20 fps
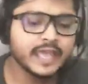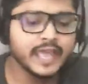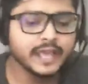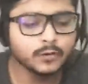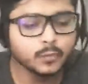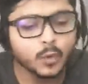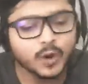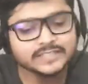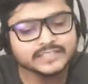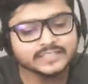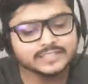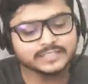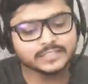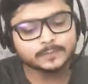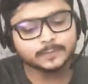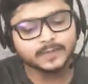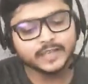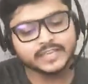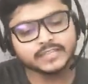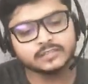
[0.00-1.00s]
and once it
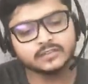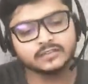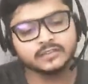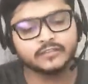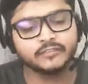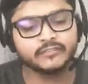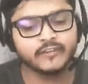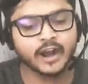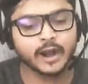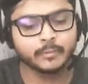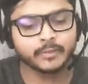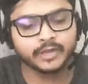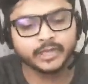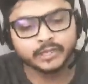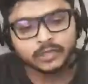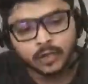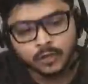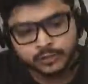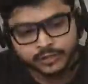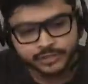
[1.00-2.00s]
is placed on the fabric,
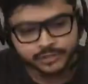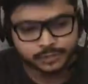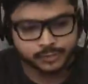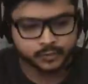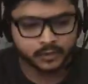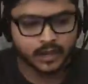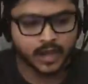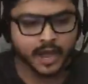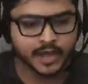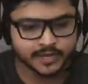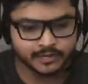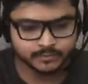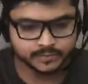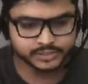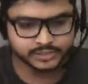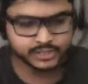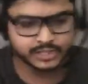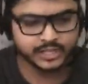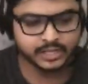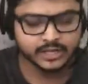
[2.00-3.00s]
it goes into a cutting
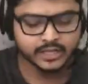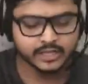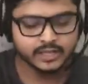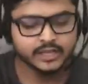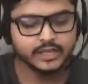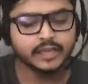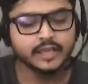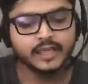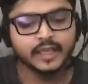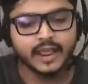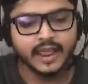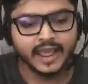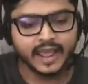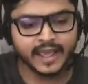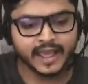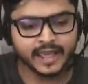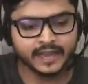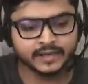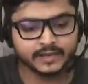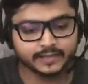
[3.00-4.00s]
machine,
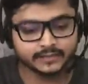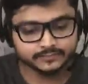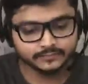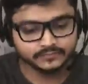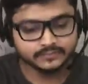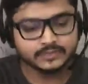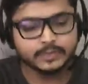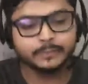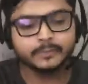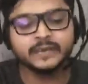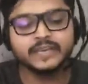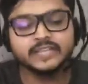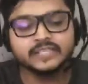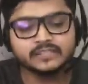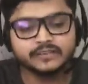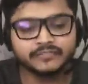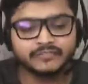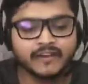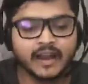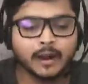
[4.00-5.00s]
and the
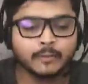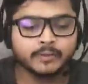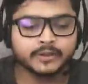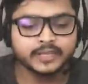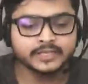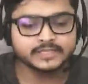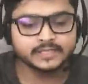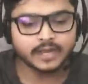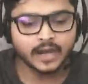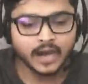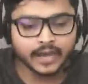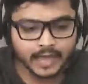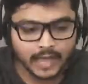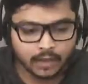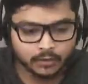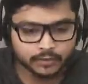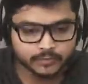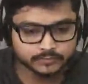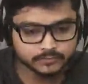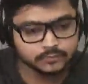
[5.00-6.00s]
piece of fabric is cut
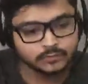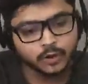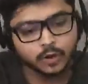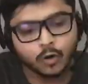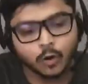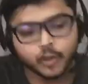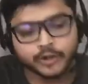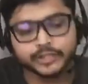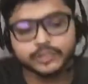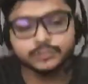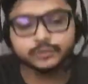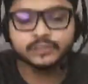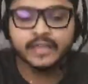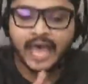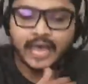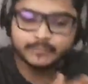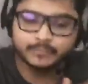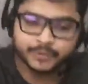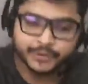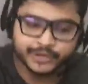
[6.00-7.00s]
out according to
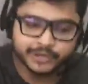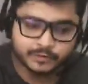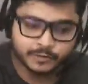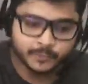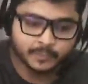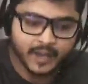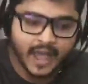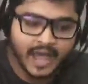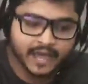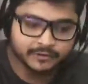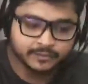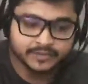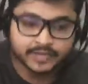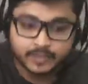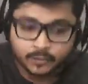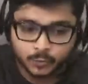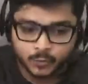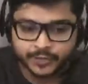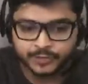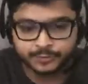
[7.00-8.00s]
that particular pattern
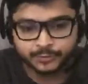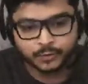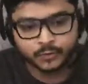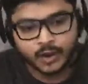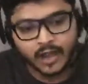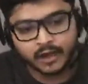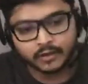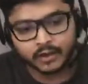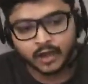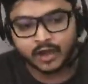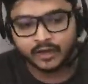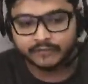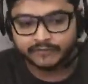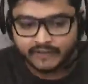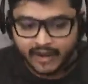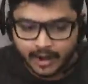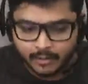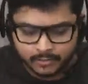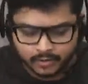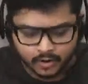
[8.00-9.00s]
that we drew out on
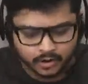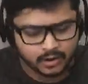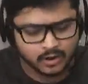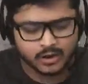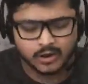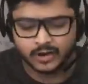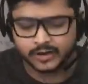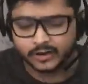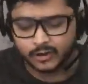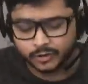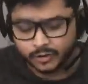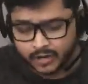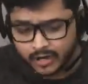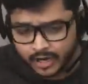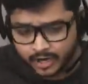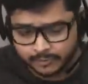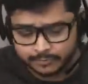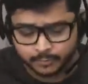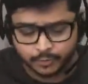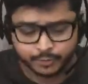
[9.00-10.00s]
a
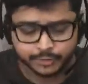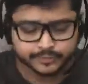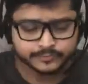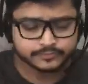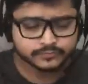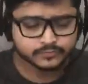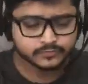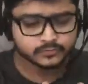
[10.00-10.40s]
cardboard.